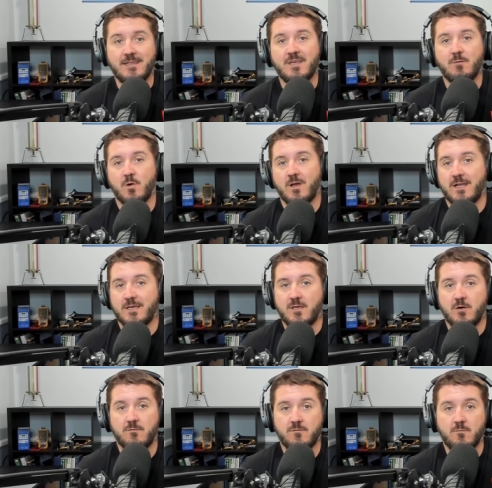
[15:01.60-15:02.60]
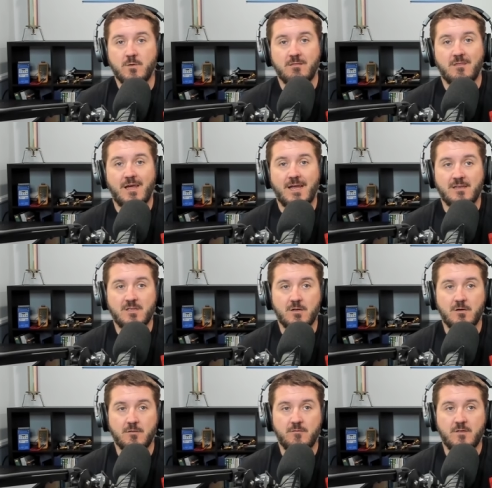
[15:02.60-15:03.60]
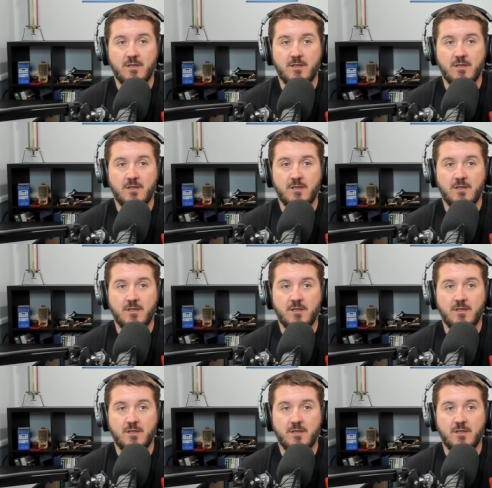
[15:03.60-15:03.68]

And then we'll kind of go with that. You know, if,